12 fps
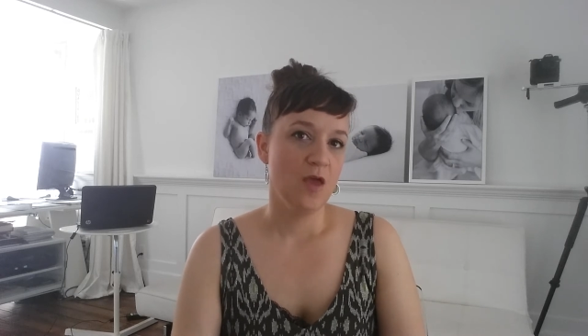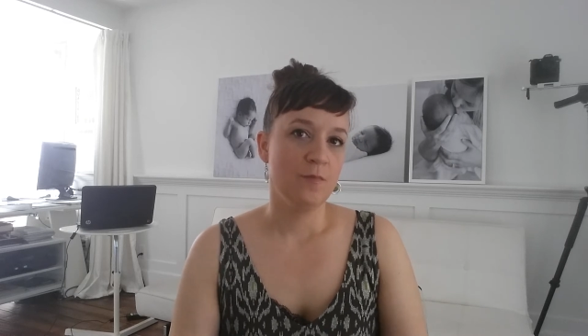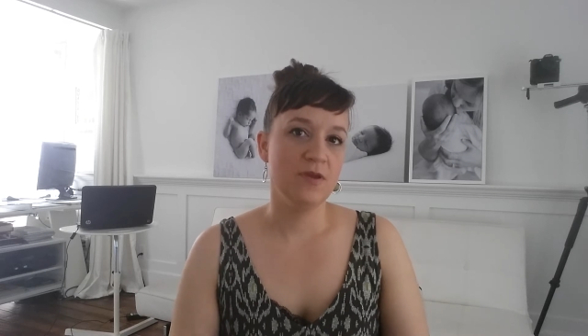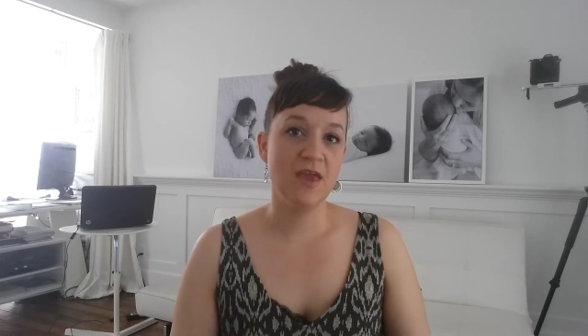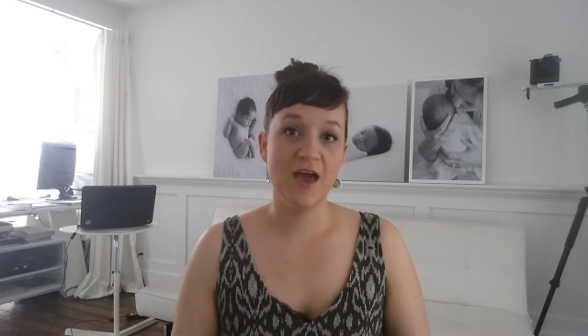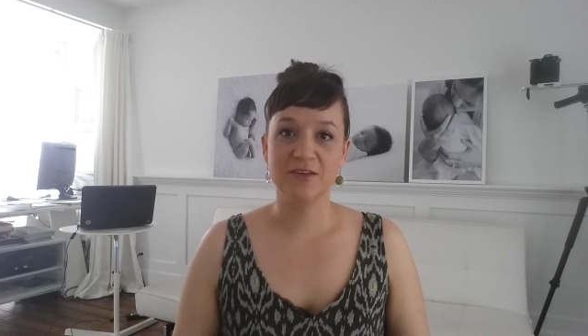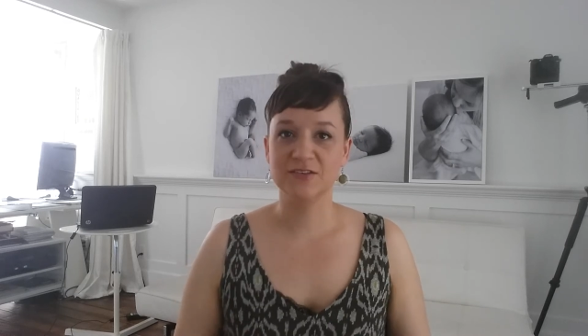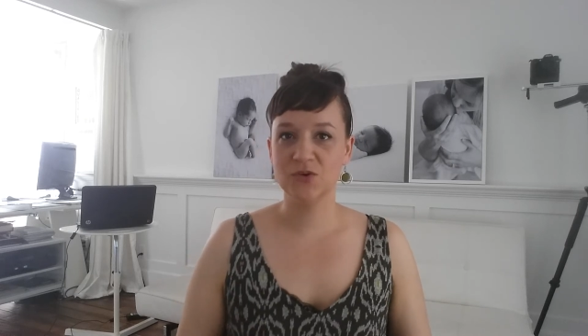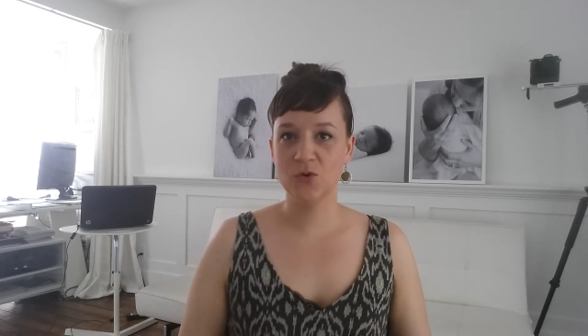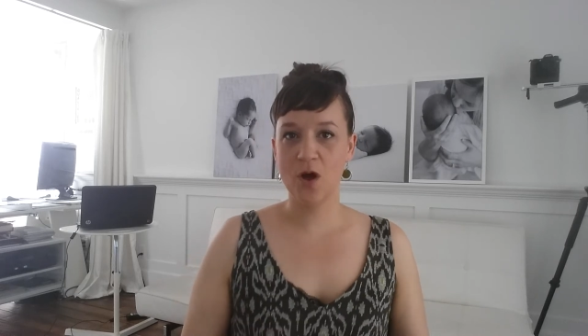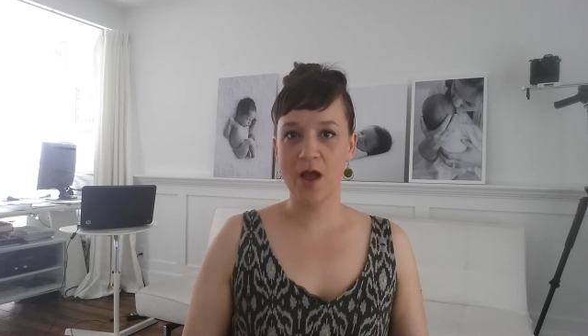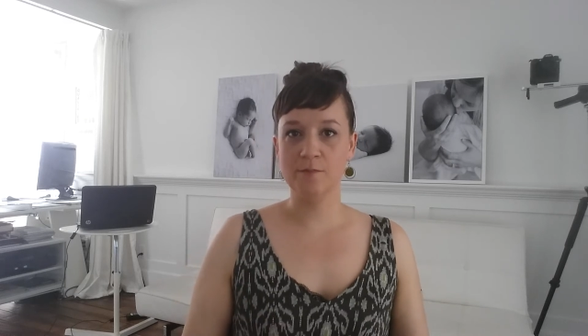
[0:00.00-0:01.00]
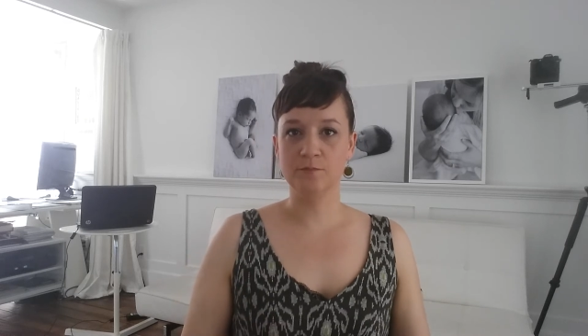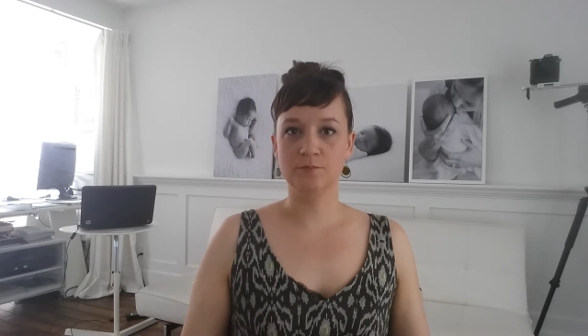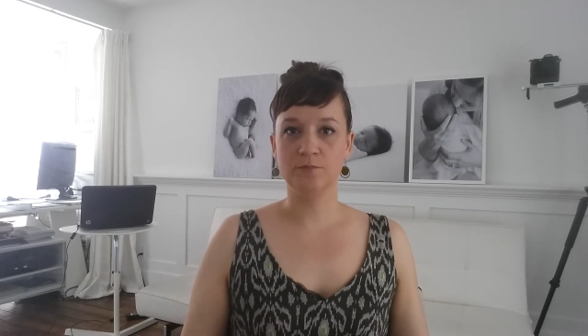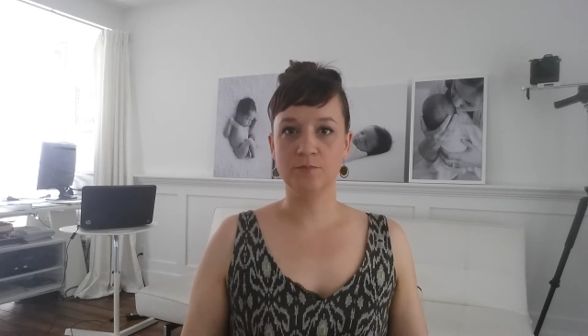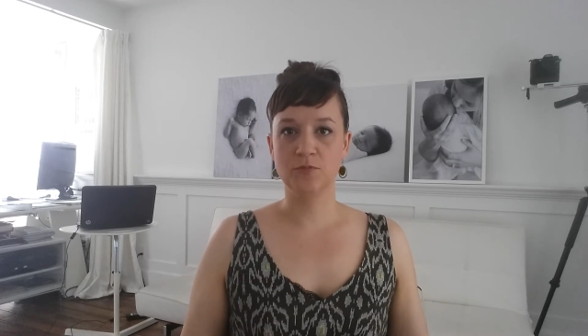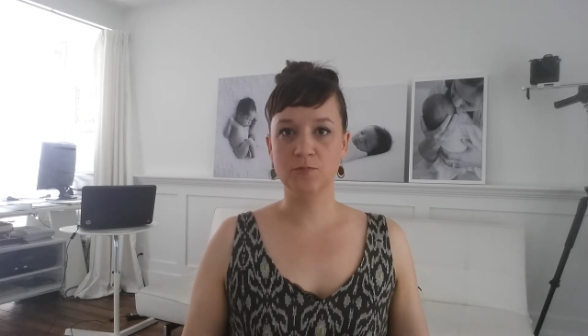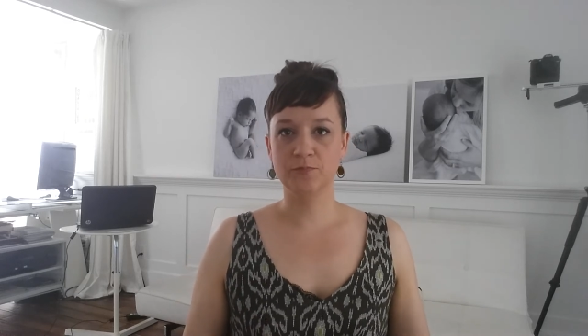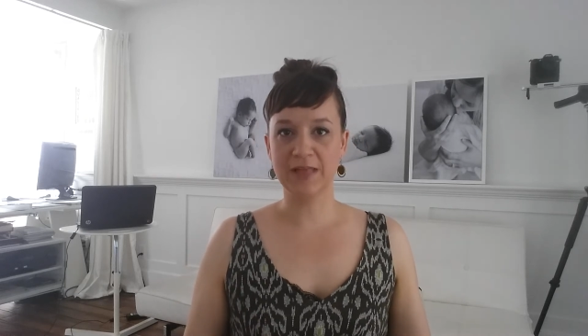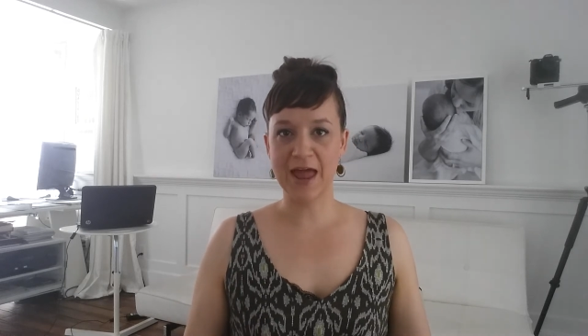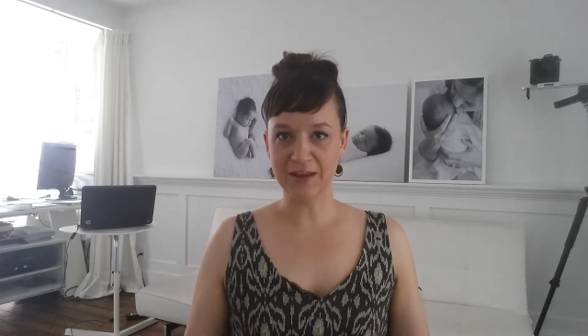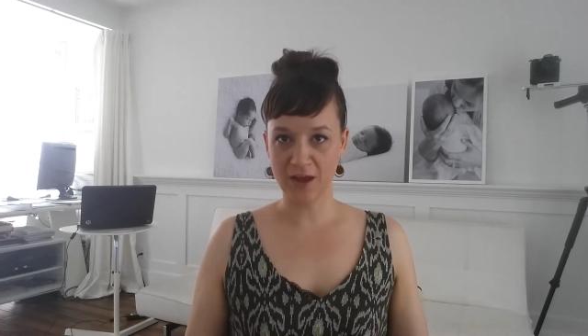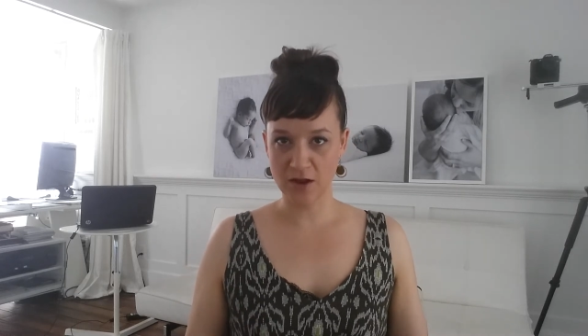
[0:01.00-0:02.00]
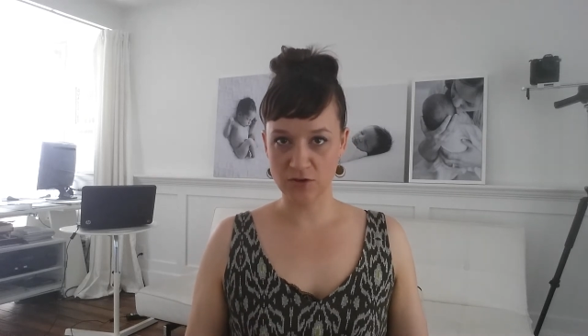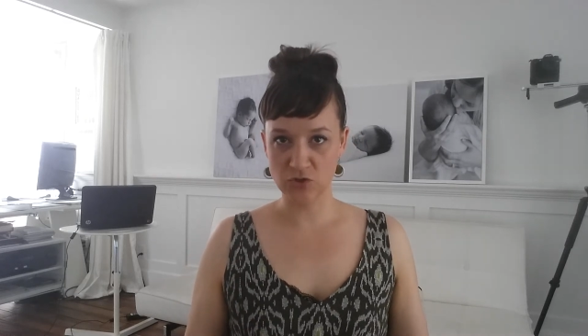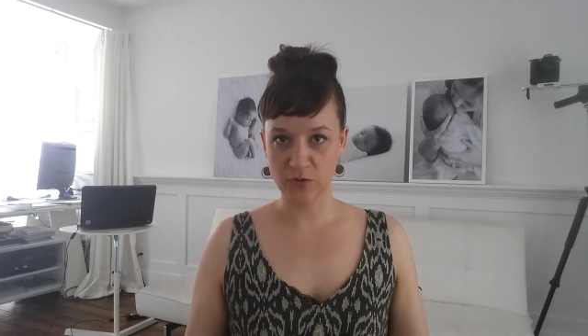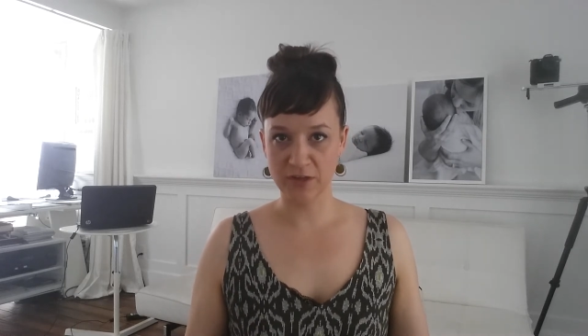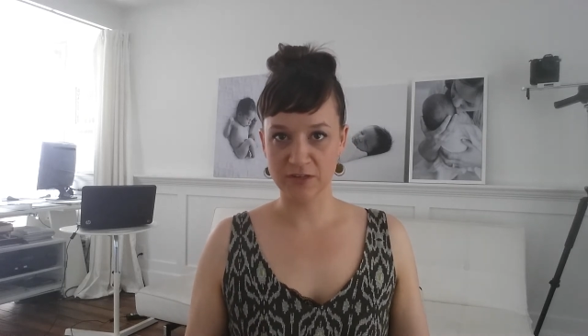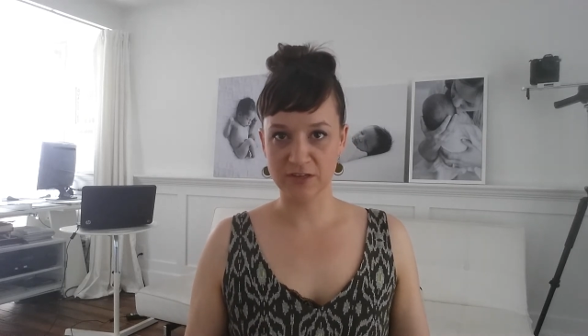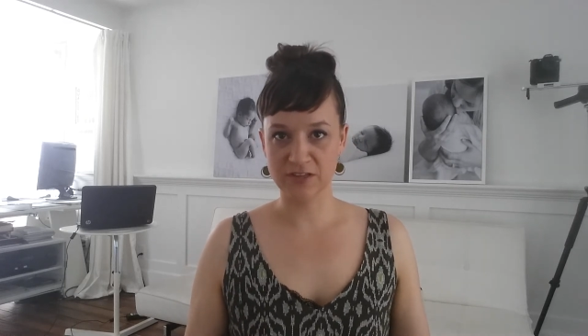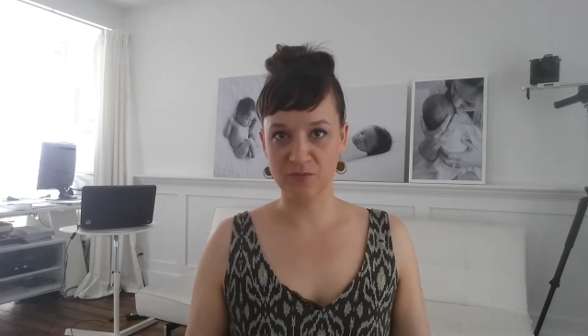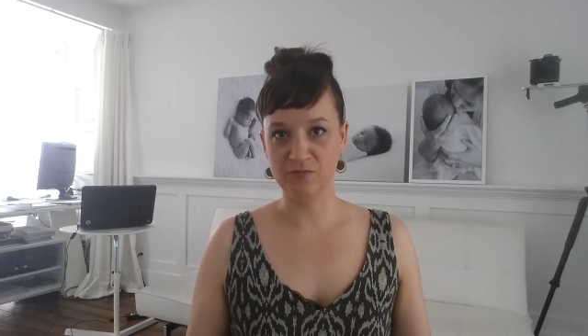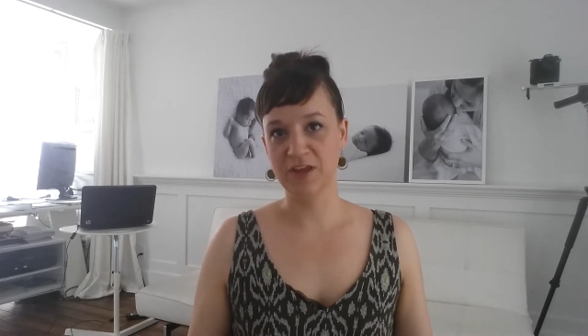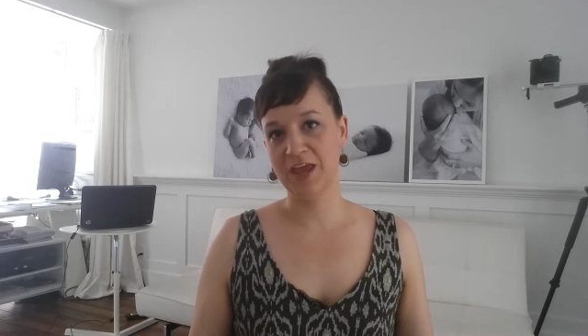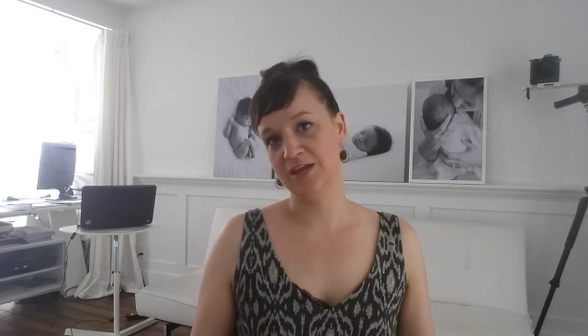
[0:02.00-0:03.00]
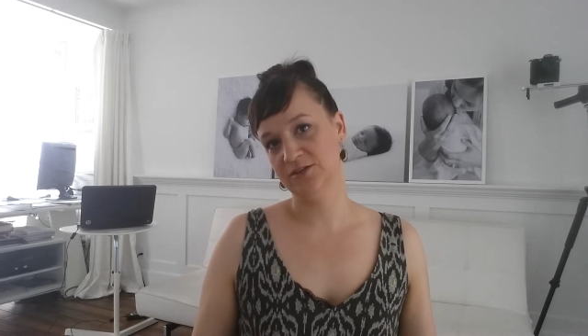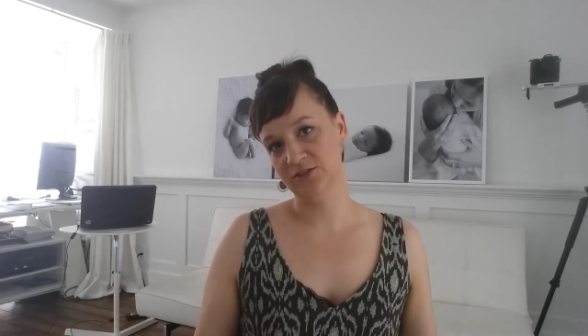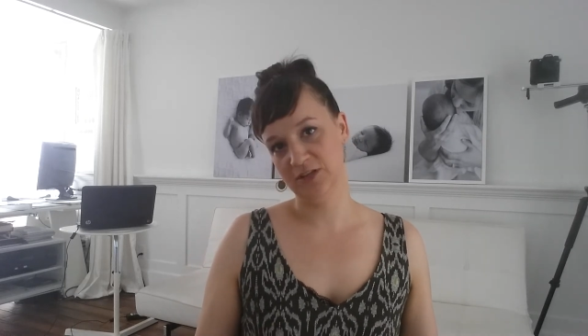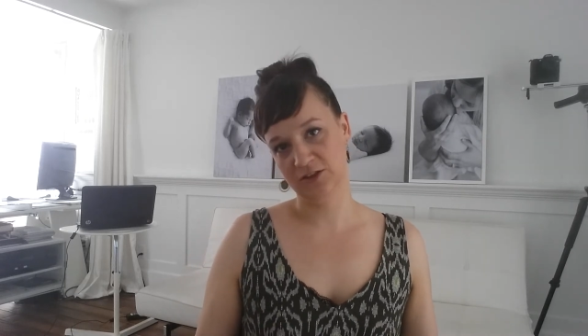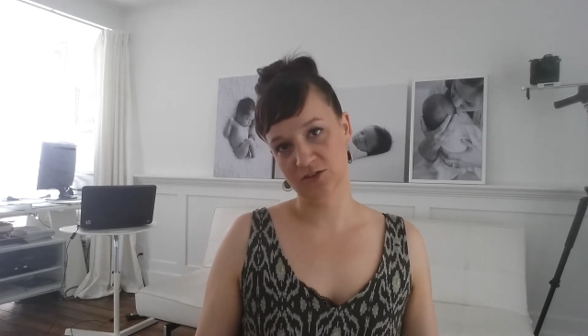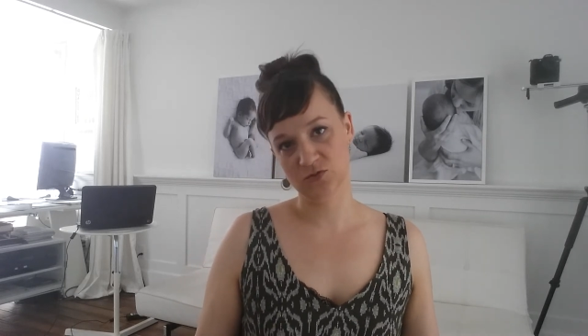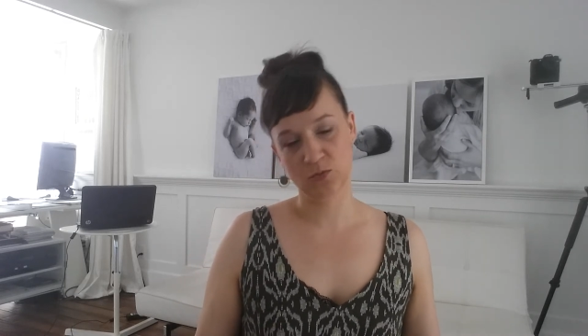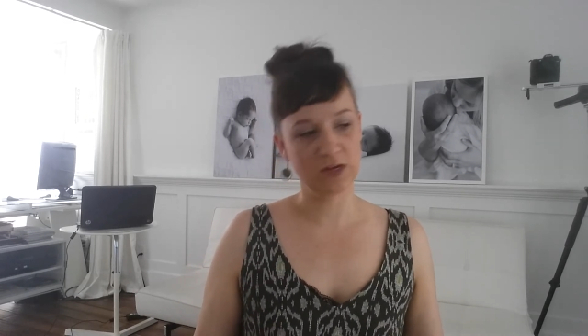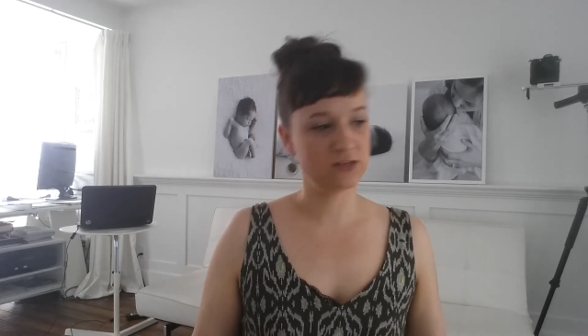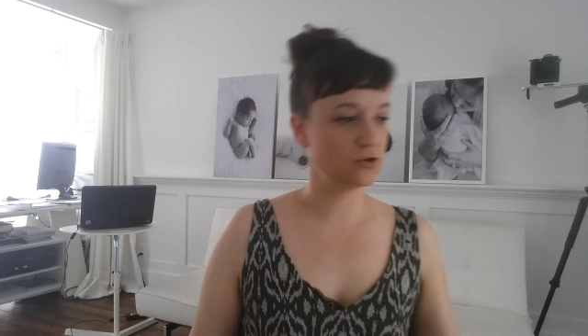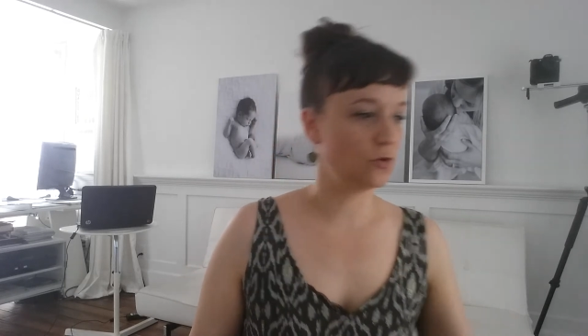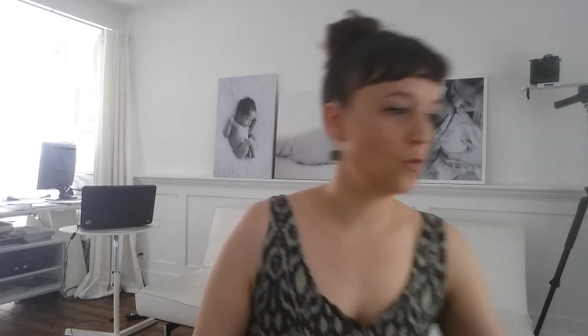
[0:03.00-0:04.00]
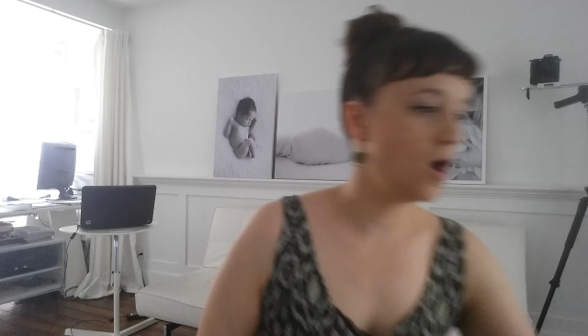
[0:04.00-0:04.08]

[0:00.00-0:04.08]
But yeah, so I'm planning on doing some vacationing this week. So